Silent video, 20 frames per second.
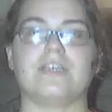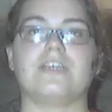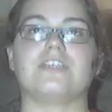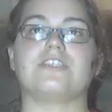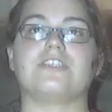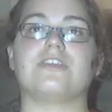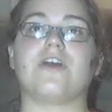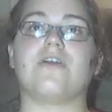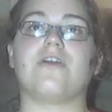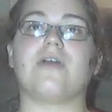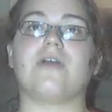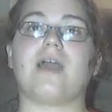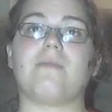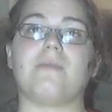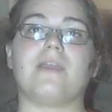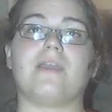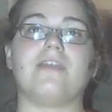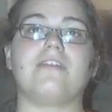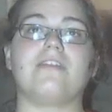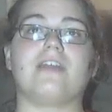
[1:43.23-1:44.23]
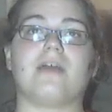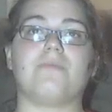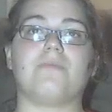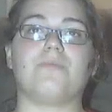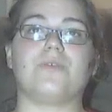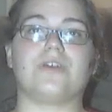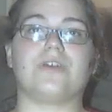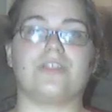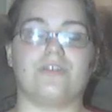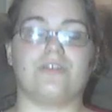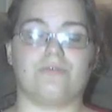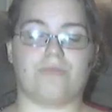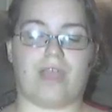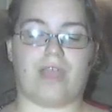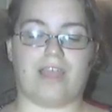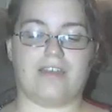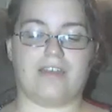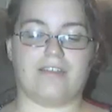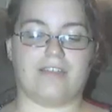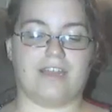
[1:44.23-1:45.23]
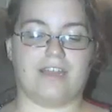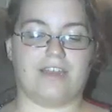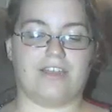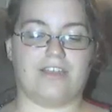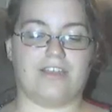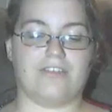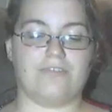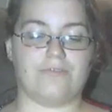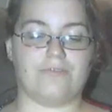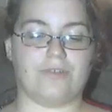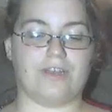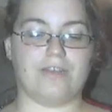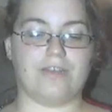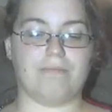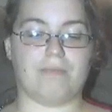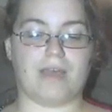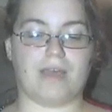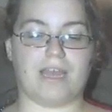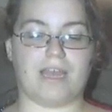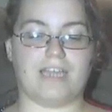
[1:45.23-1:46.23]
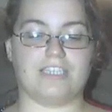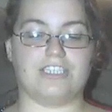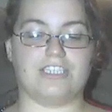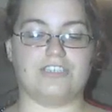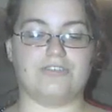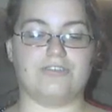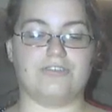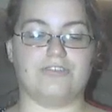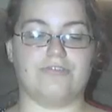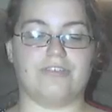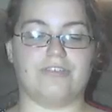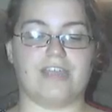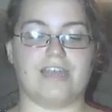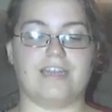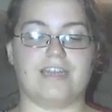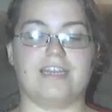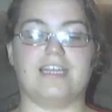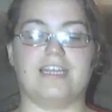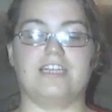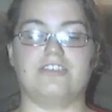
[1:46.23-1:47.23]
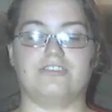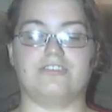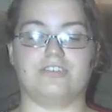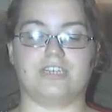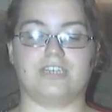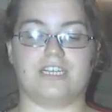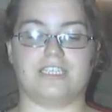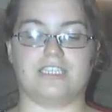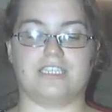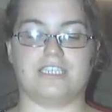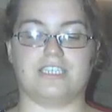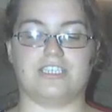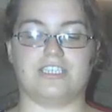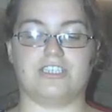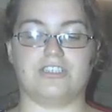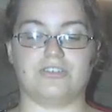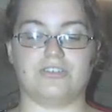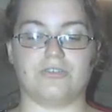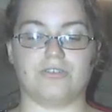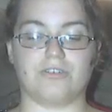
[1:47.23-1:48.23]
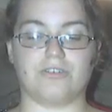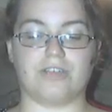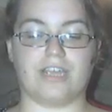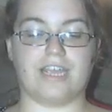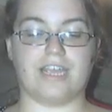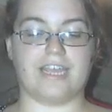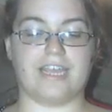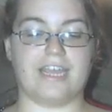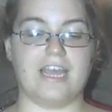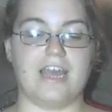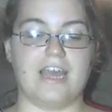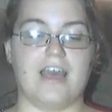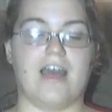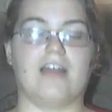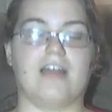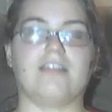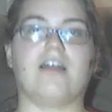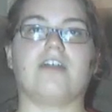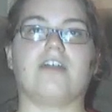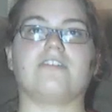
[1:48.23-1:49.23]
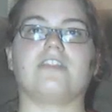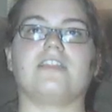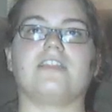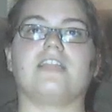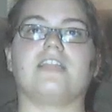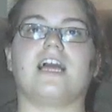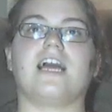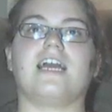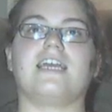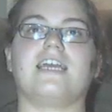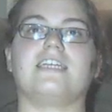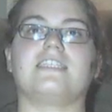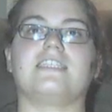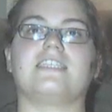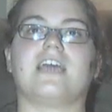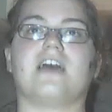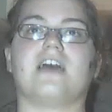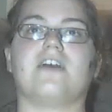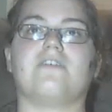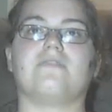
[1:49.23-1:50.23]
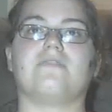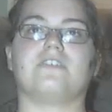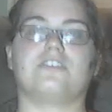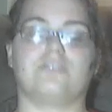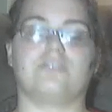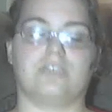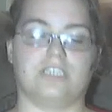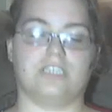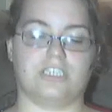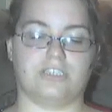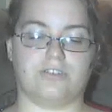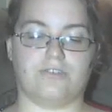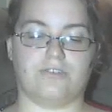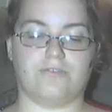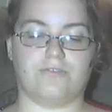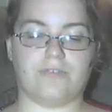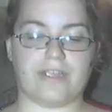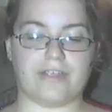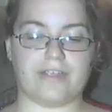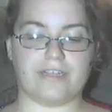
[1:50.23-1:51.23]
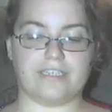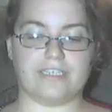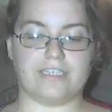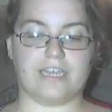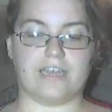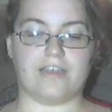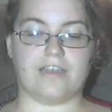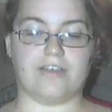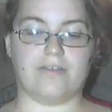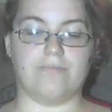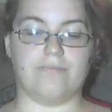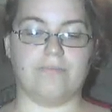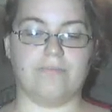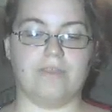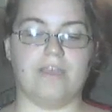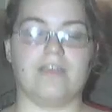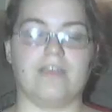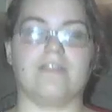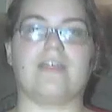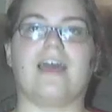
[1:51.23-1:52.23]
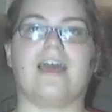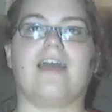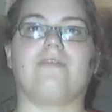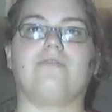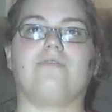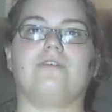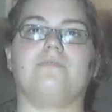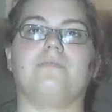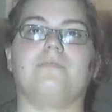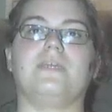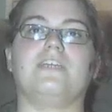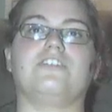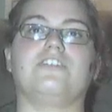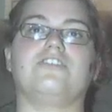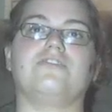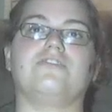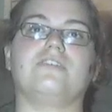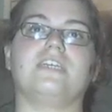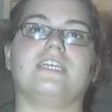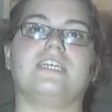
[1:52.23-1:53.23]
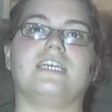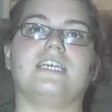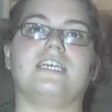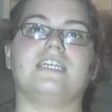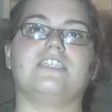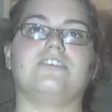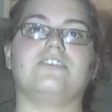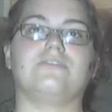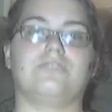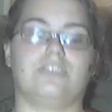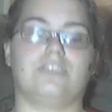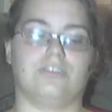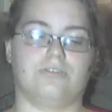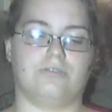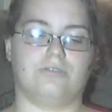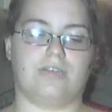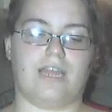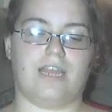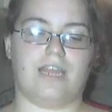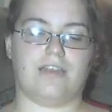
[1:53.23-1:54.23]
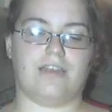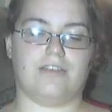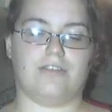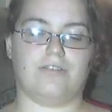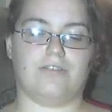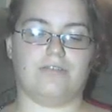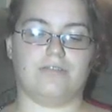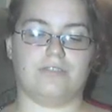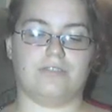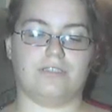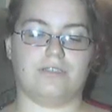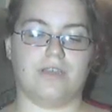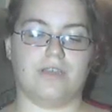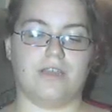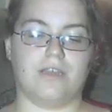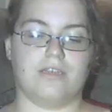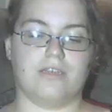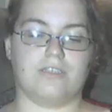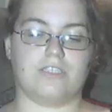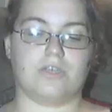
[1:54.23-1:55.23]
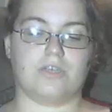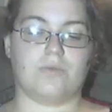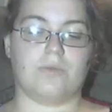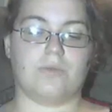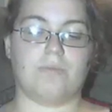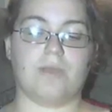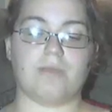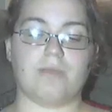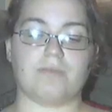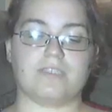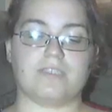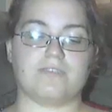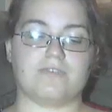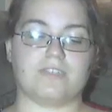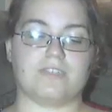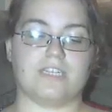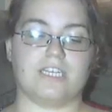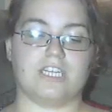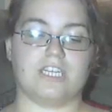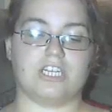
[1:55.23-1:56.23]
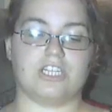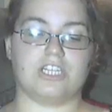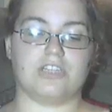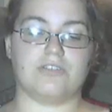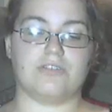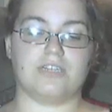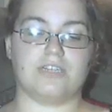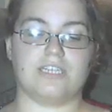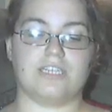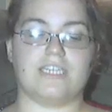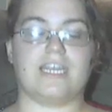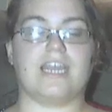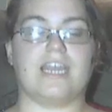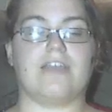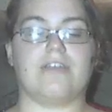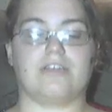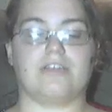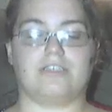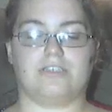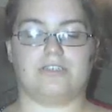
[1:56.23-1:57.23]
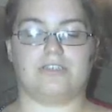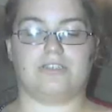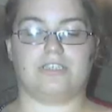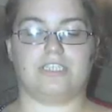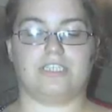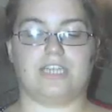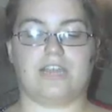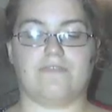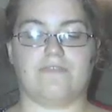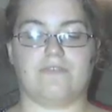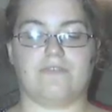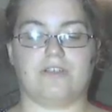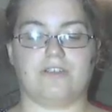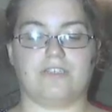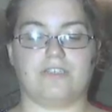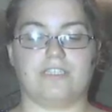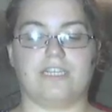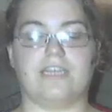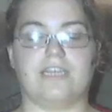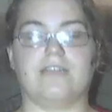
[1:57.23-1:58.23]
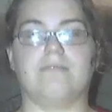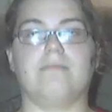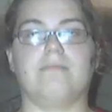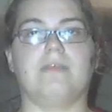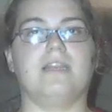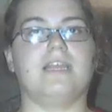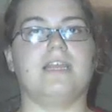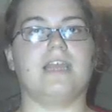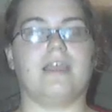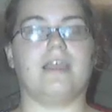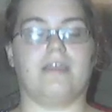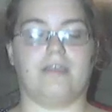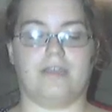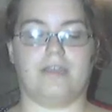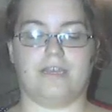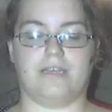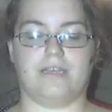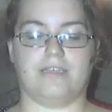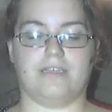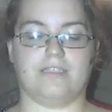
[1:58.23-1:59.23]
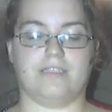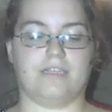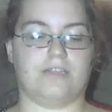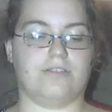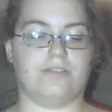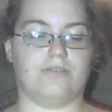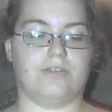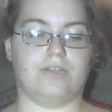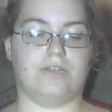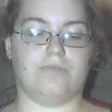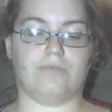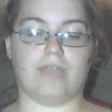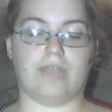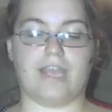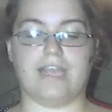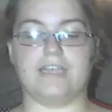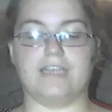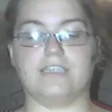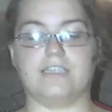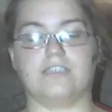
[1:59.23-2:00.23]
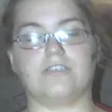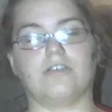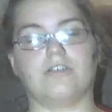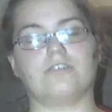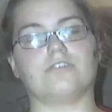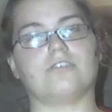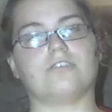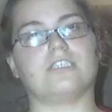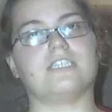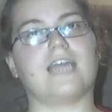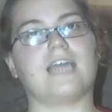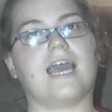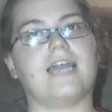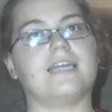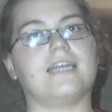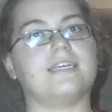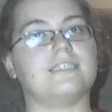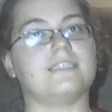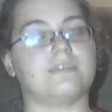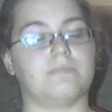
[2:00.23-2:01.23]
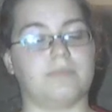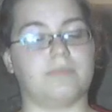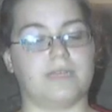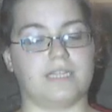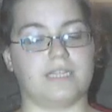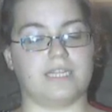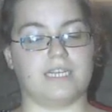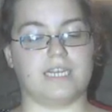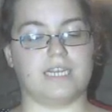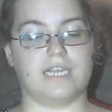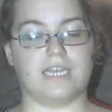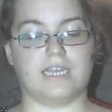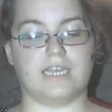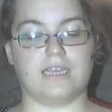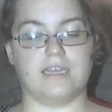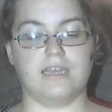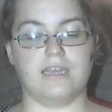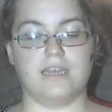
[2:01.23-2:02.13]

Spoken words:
So I paired up with a writer and a good friend of mine to create an interesting story along the lines of a traditional fairy tale that would be intriguing to children and adults. So we purposefully included characters diverse in many areas, including race, social status, ability,